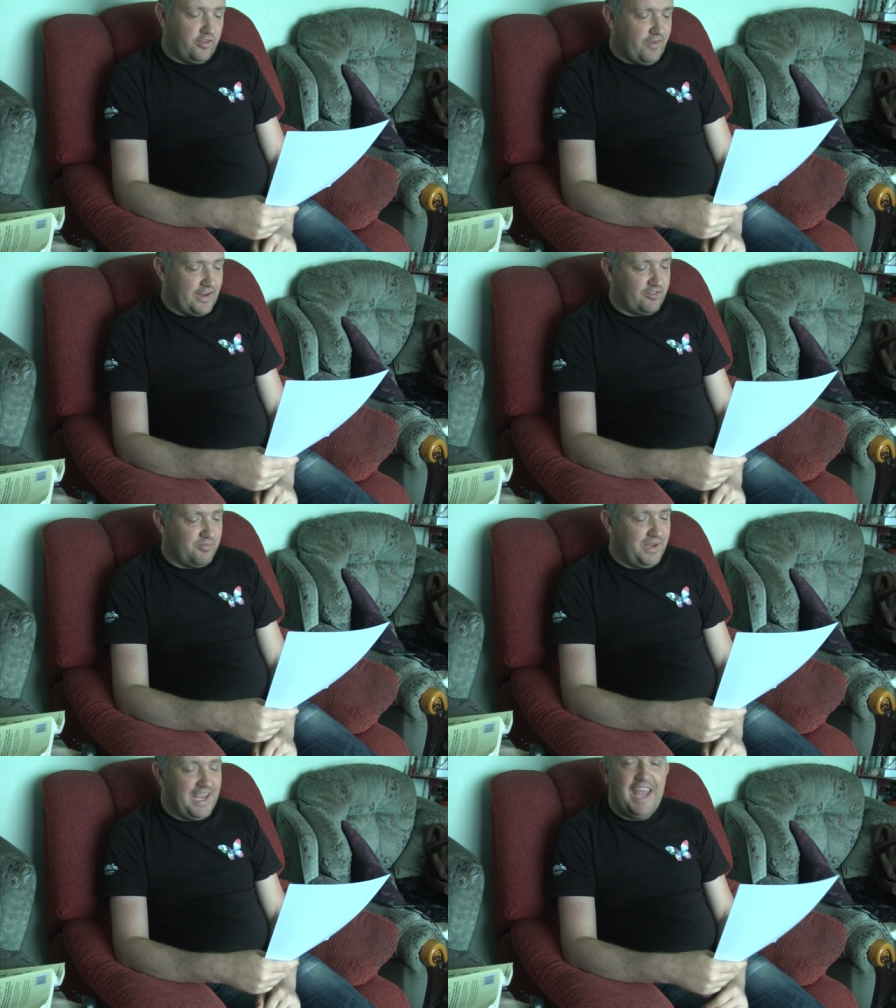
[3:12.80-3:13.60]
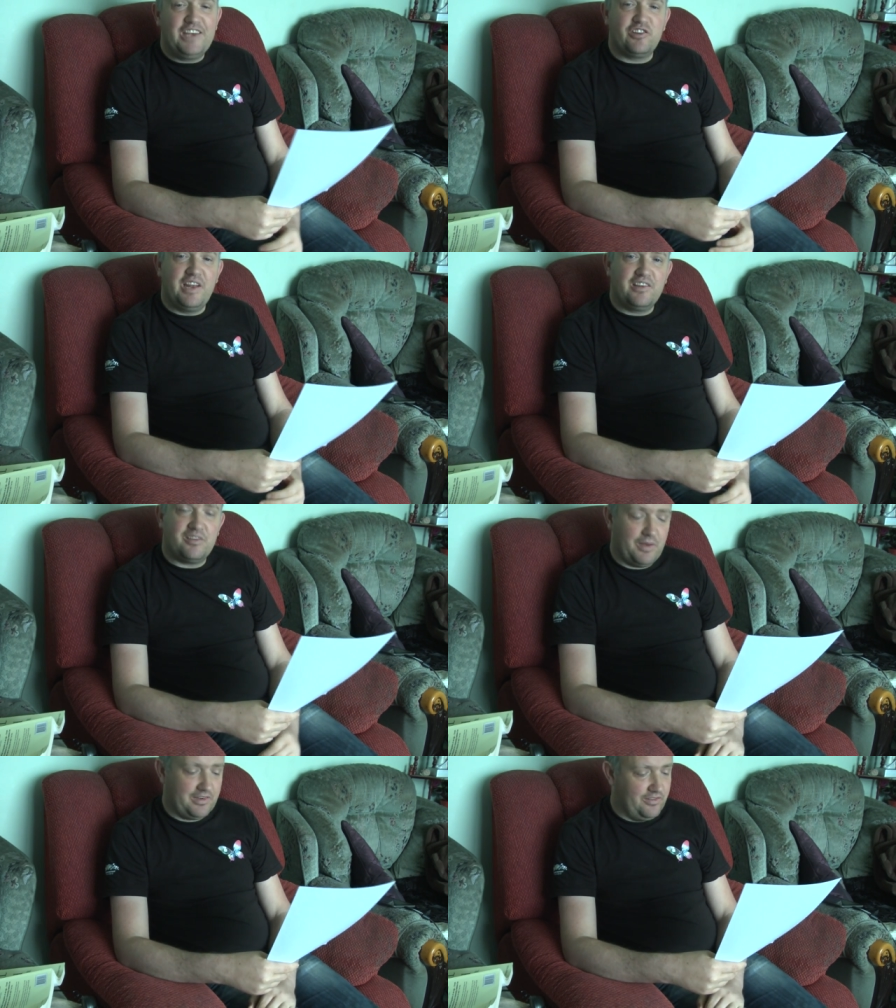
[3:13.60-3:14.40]
the effect of pH and
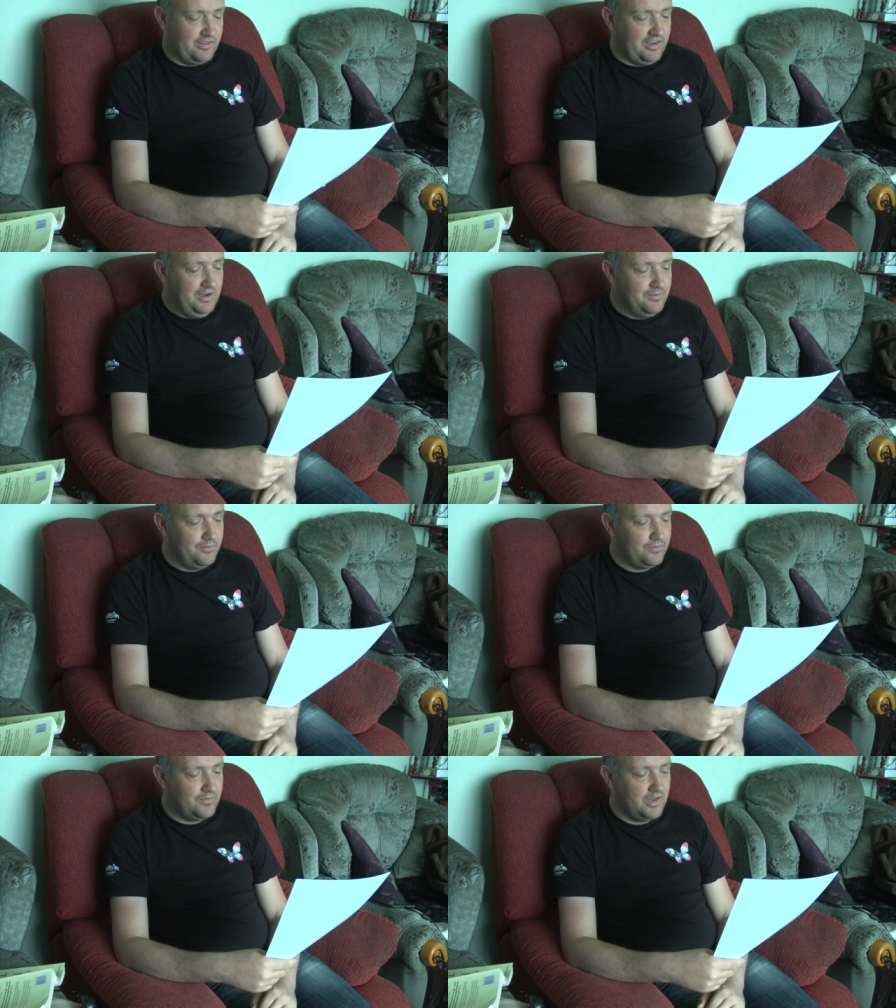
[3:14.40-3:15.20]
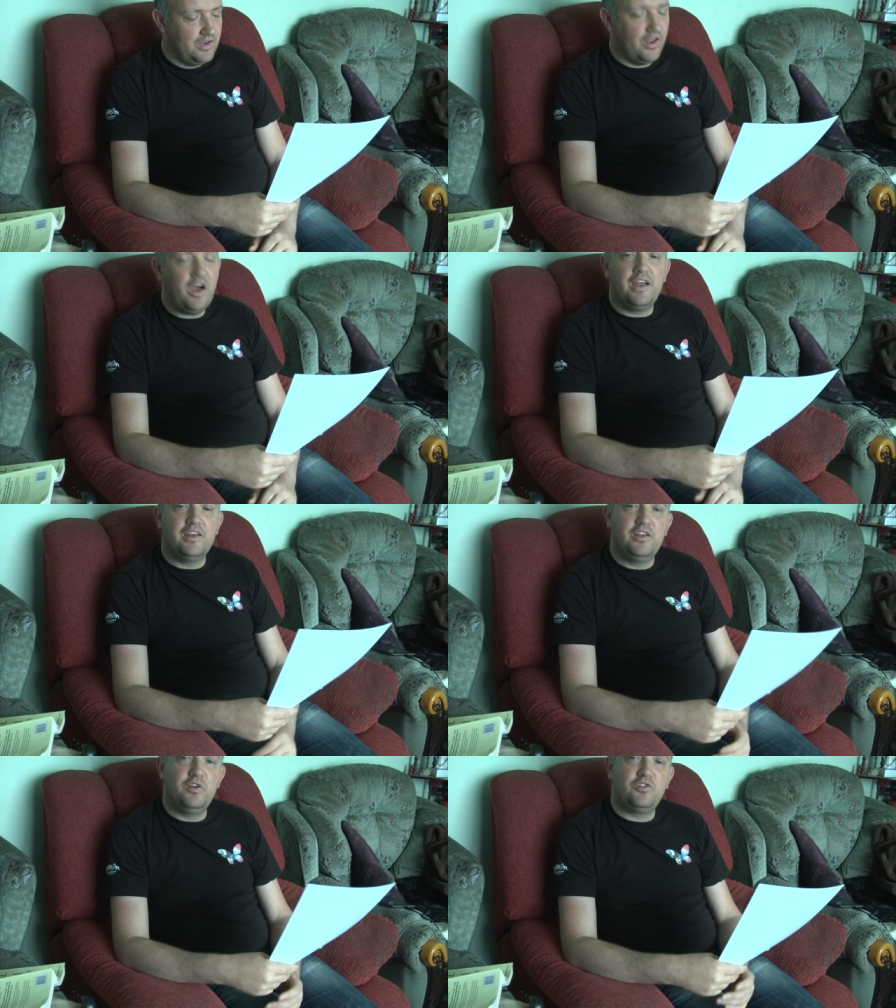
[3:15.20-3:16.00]
enzyme activity.
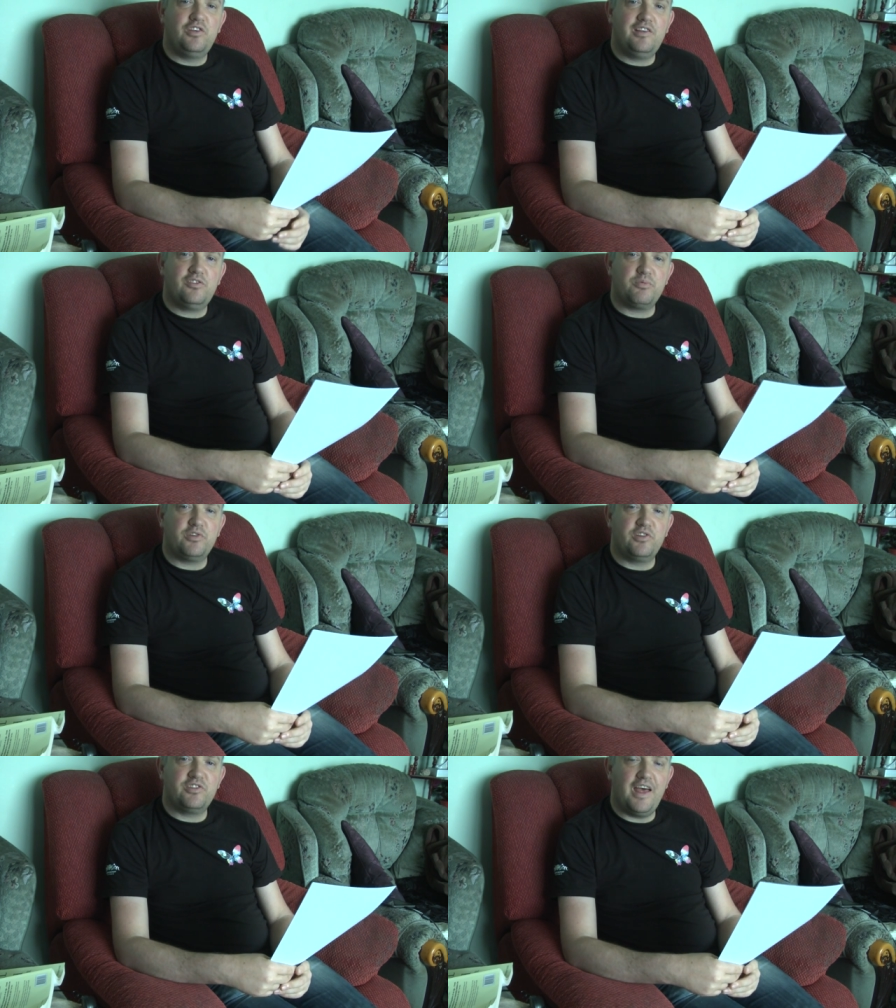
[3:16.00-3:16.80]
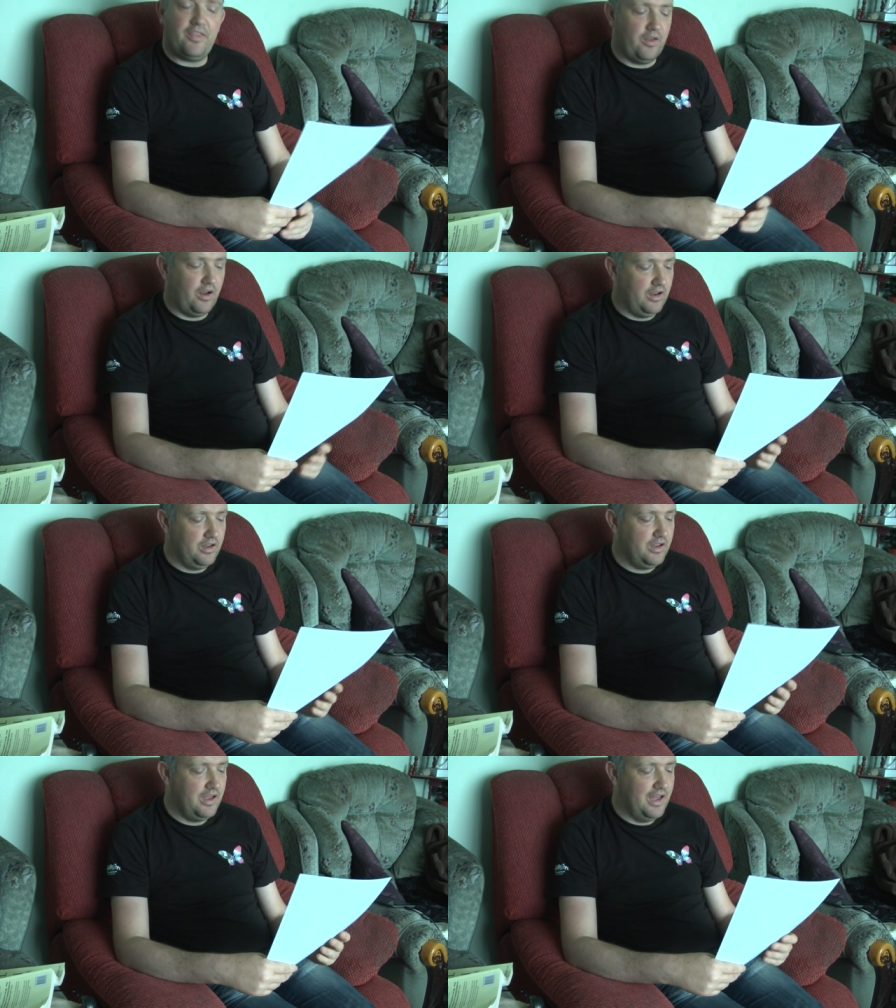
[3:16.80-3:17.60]
9. Use yeast to produce ethanol.
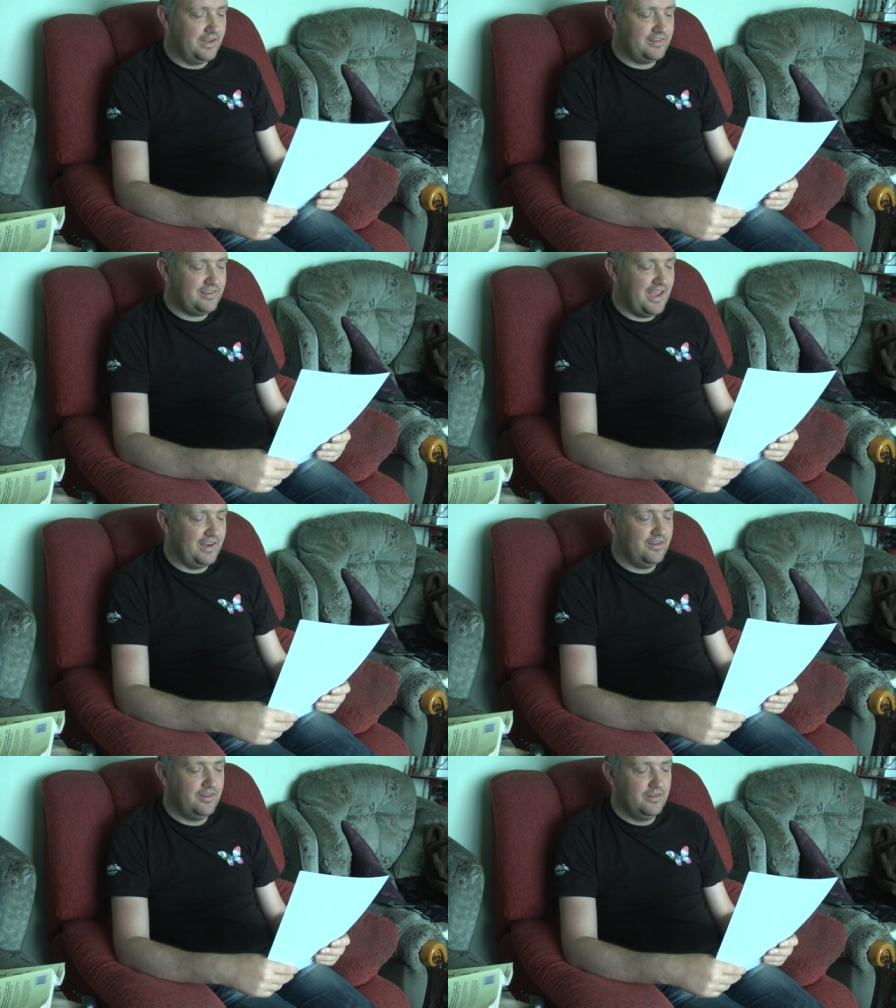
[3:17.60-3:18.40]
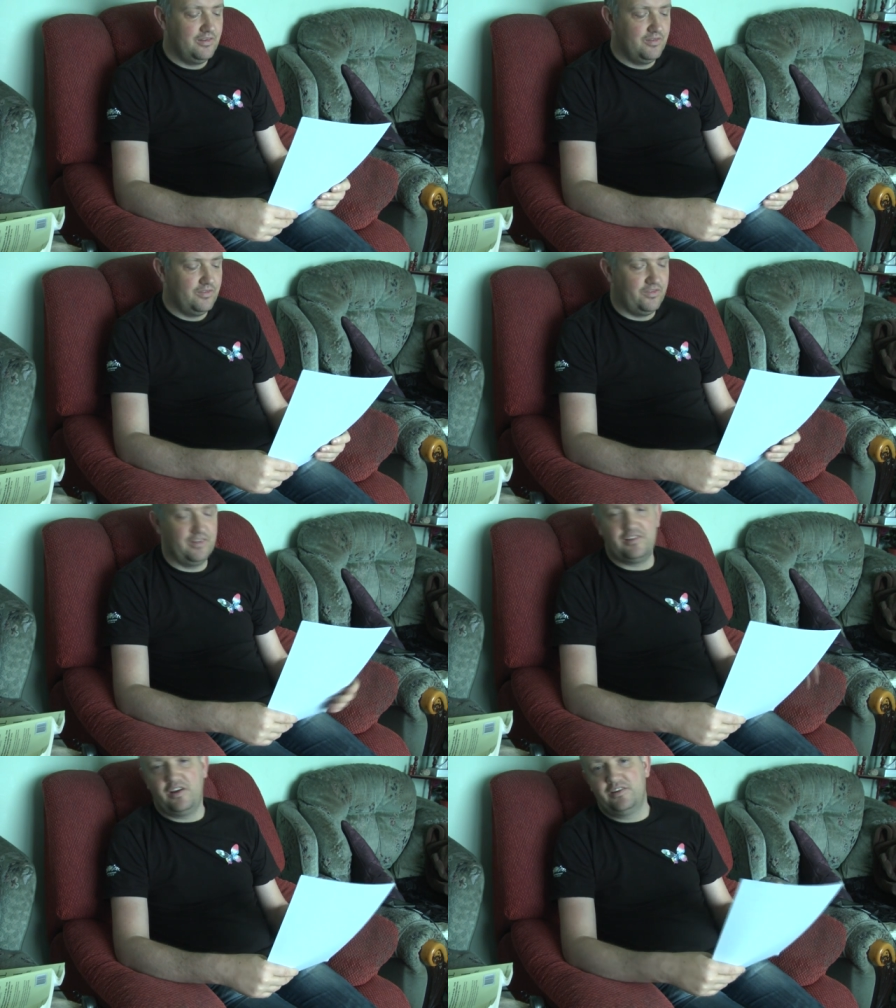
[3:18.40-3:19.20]
And 10.
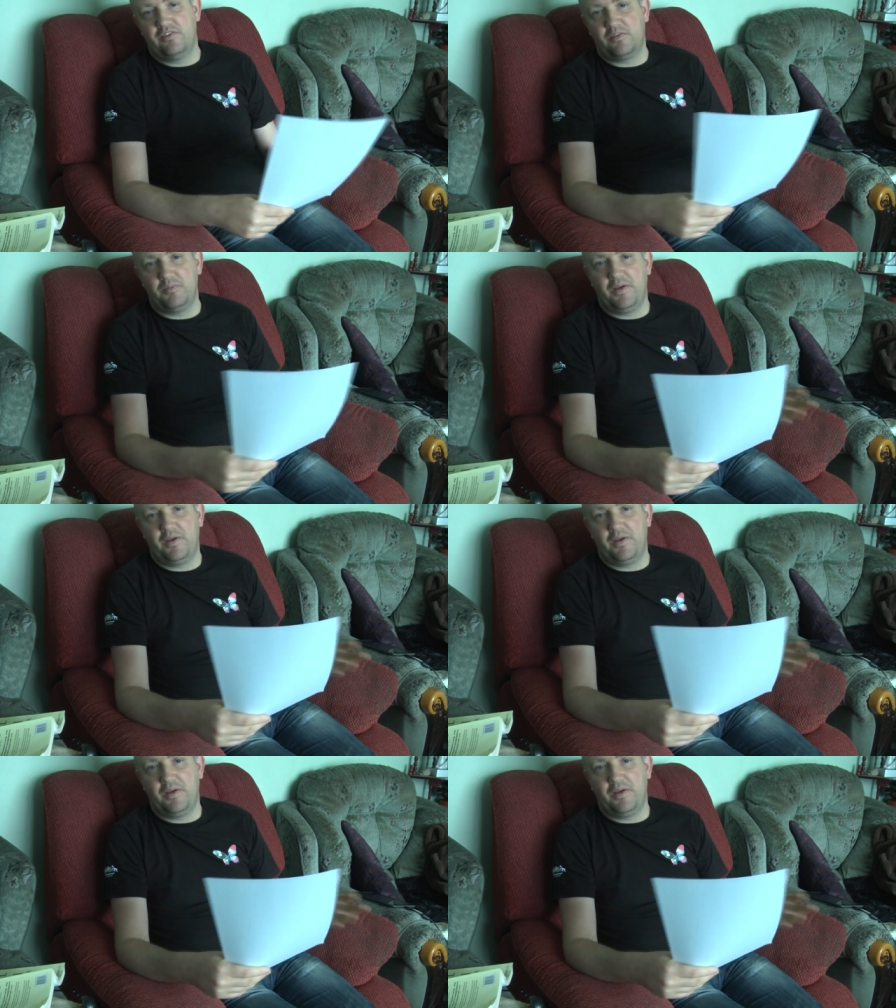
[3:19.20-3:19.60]
The scientific